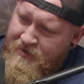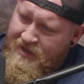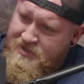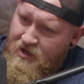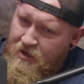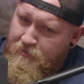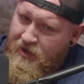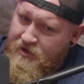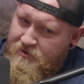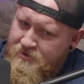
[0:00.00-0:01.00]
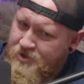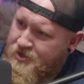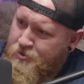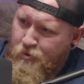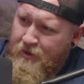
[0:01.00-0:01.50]
It's not been just
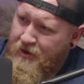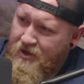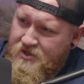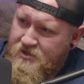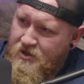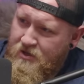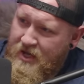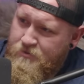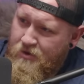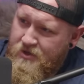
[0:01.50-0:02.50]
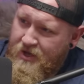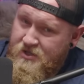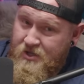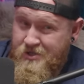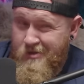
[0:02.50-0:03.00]
20 minutes since our last podcast,
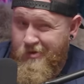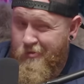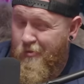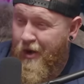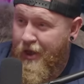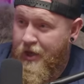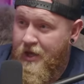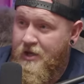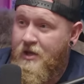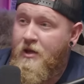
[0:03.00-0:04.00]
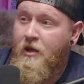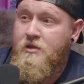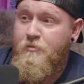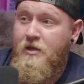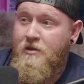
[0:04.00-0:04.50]
like some people might think. It's
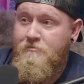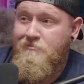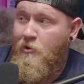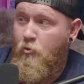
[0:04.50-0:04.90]
been a